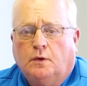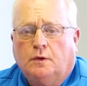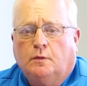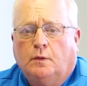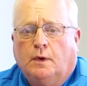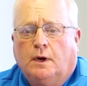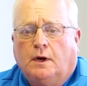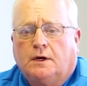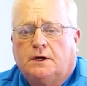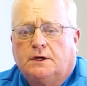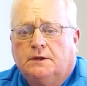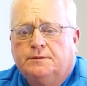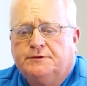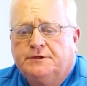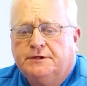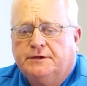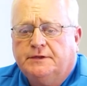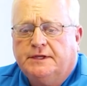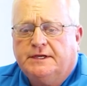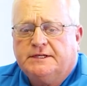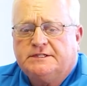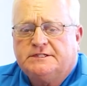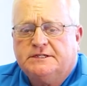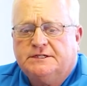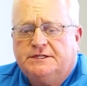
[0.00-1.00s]
and welcome to
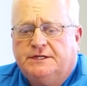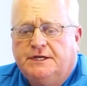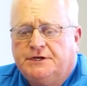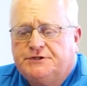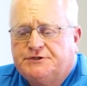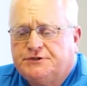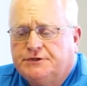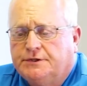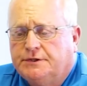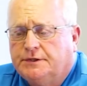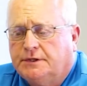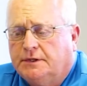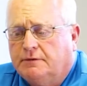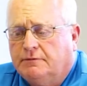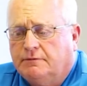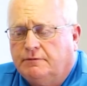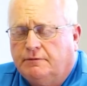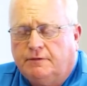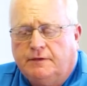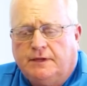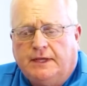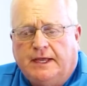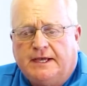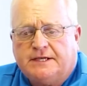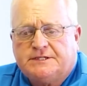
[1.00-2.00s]
this edition of
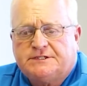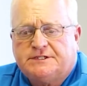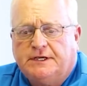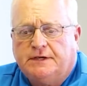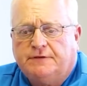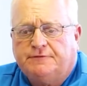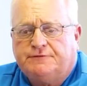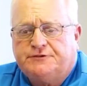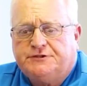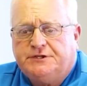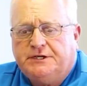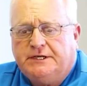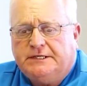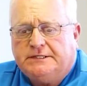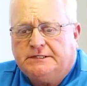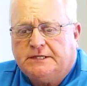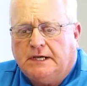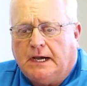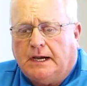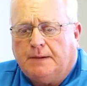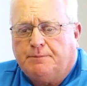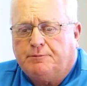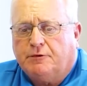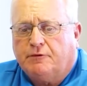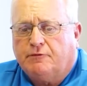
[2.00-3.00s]
SFG
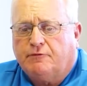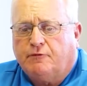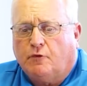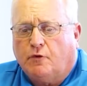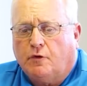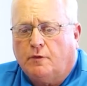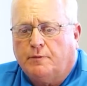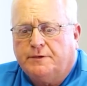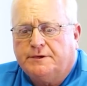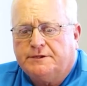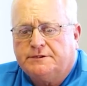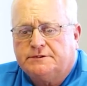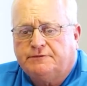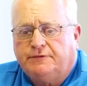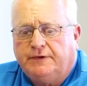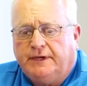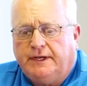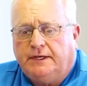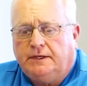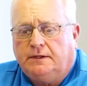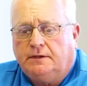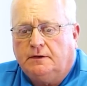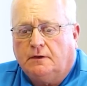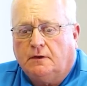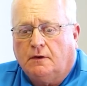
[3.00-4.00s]
Top Performance
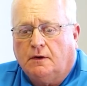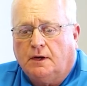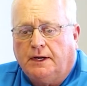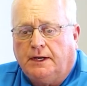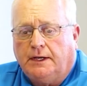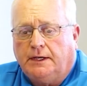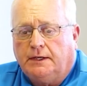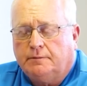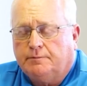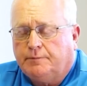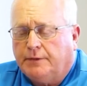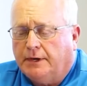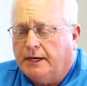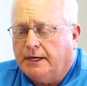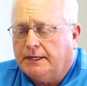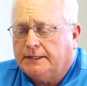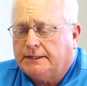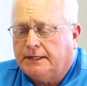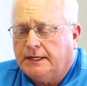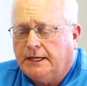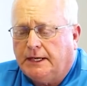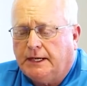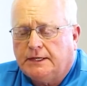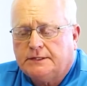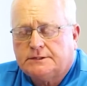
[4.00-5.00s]
Feed and Grain
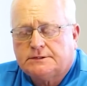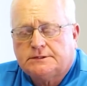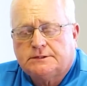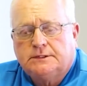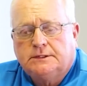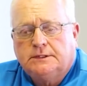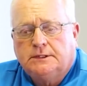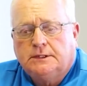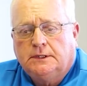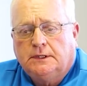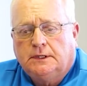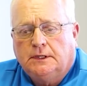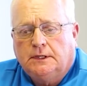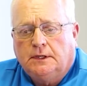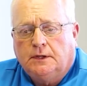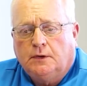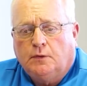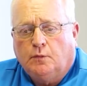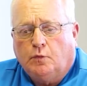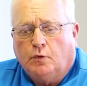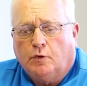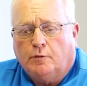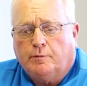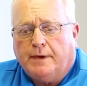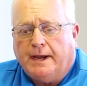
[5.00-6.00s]
Podcast.
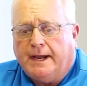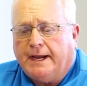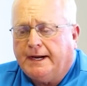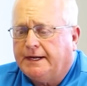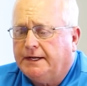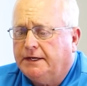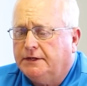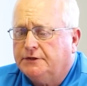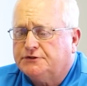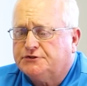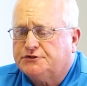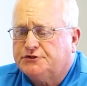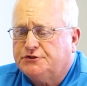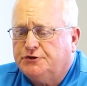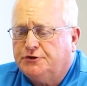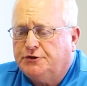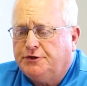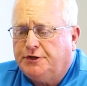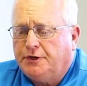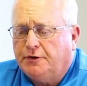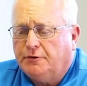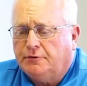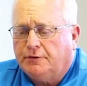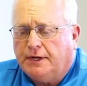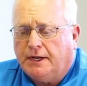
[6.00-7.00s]
We're back in
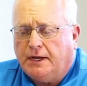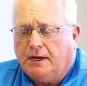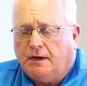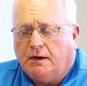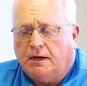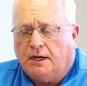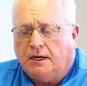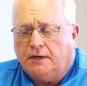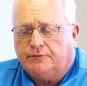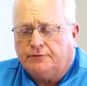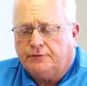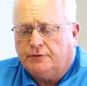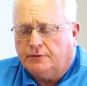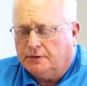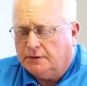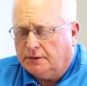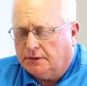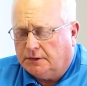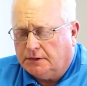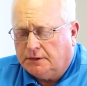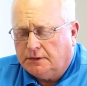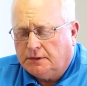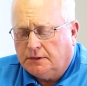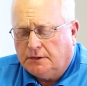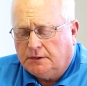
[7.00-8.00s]
studio now
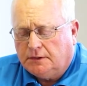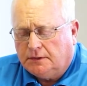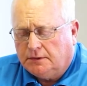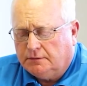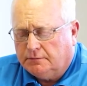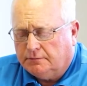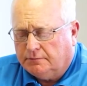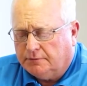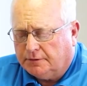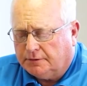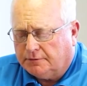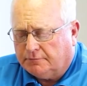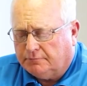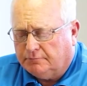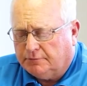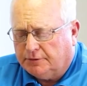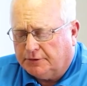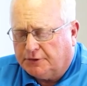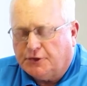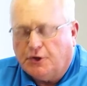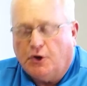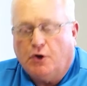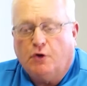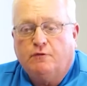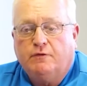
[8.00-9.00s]
after the
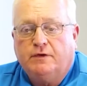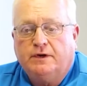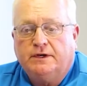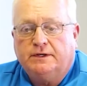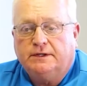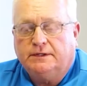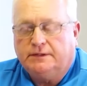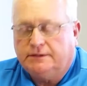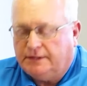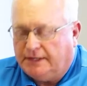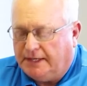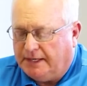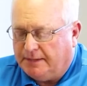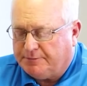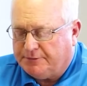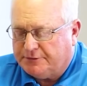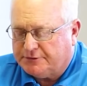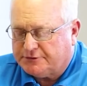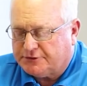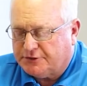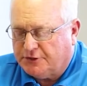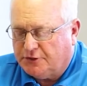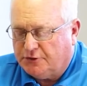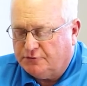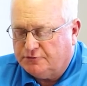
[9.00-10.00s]
COVID
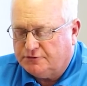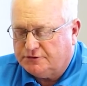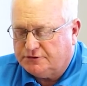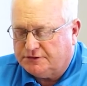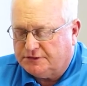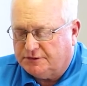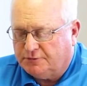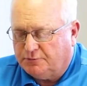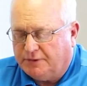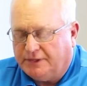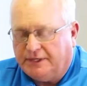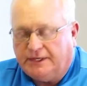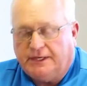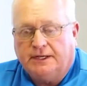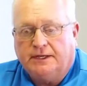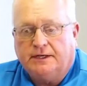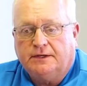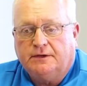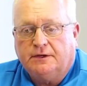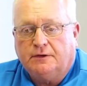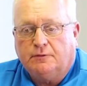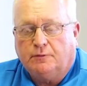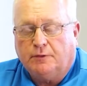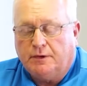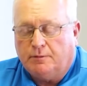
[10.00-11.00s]
episodes that we
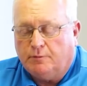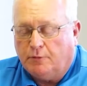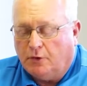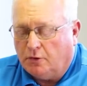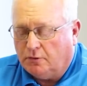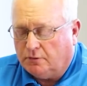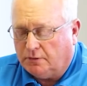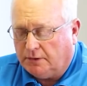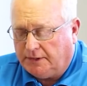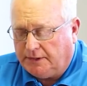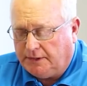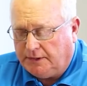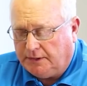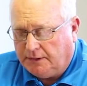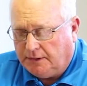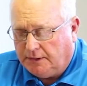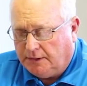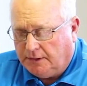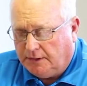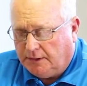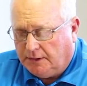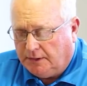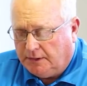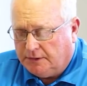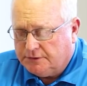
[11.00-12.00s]
did remotely.
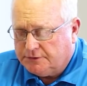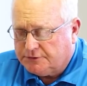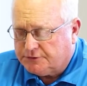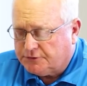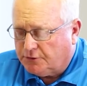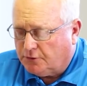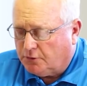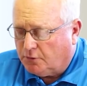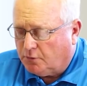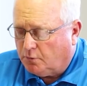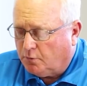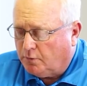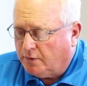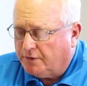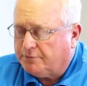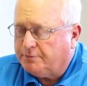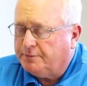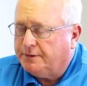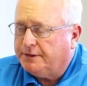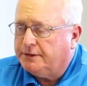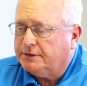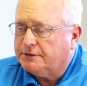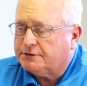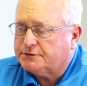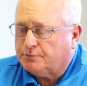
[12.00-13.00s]
So with
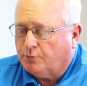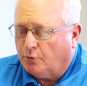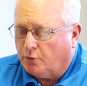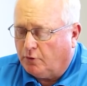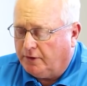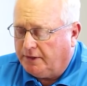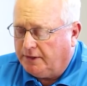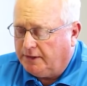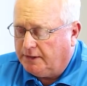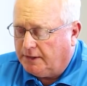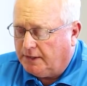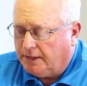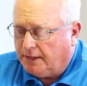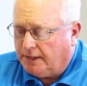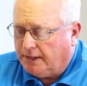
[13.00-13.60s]
me this morning I